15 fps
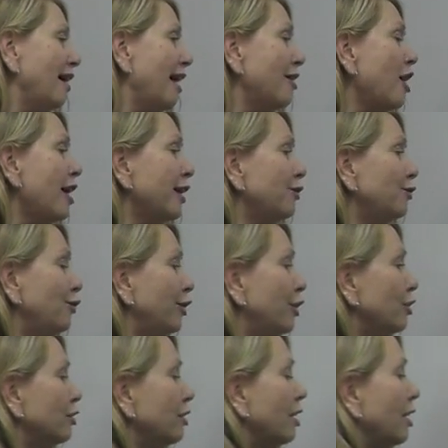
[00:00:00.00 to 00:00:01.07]
And I can
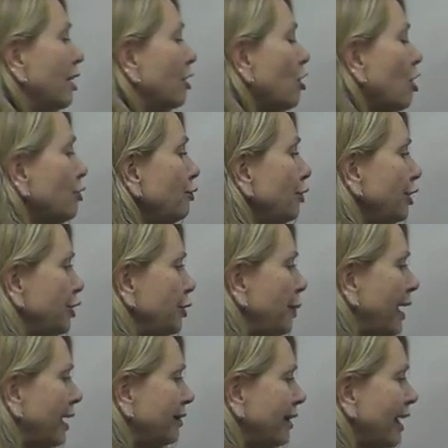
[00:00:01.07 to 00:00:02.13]
feel confident
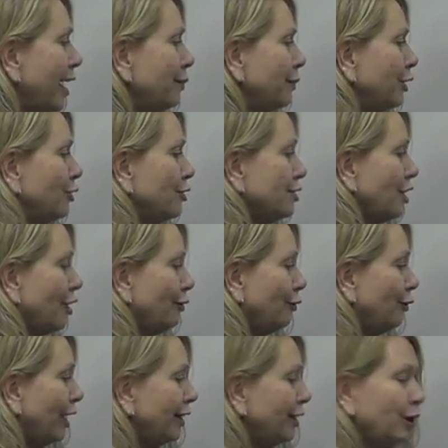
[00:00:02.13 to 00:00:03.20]
about that because I've
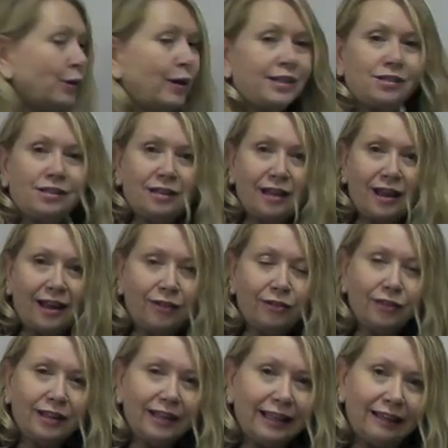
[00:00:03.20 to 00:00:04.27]
read the question
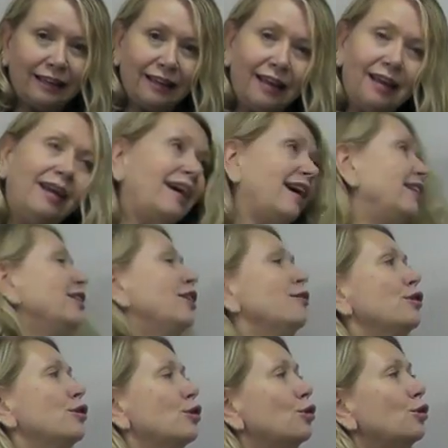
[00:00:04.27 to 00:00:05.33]
carefully, and then
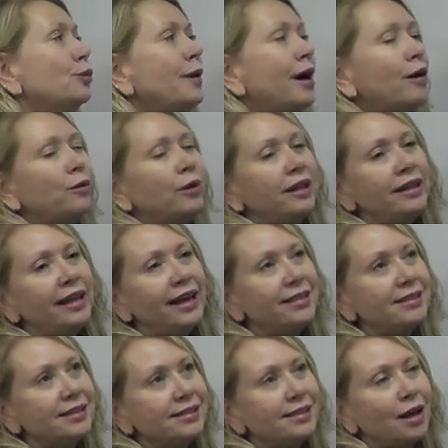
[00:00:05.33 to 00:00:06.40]
I've thought about where the
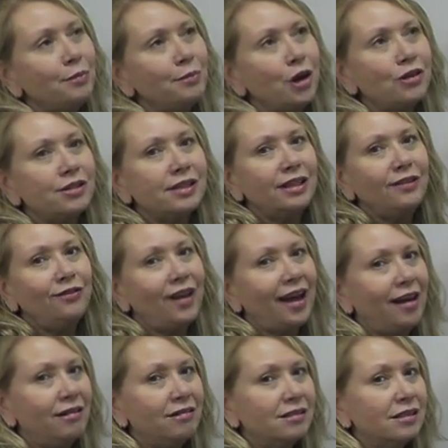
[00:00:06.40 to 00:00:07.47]
answers are mostly
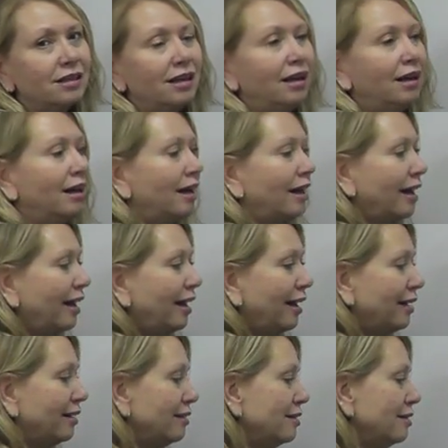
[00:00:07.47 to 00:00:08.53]
found,
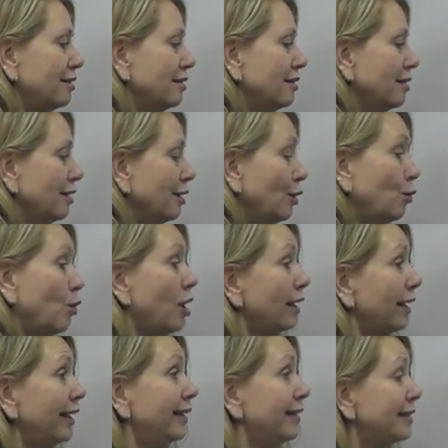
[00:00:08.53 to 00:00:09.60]
and
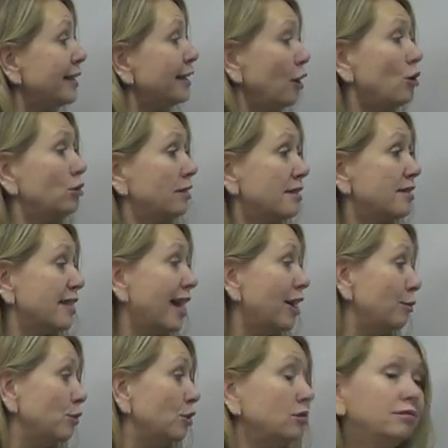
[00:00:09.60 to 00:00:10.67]
Wally is the oldest
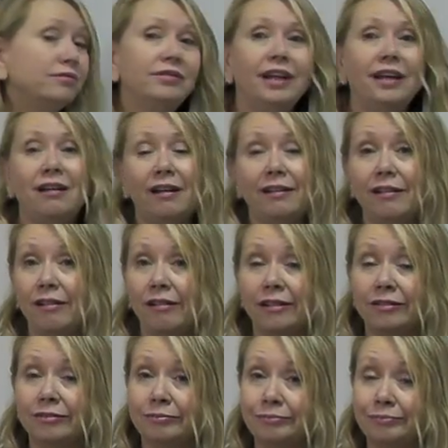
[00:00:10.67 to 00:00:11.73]
animal that I know.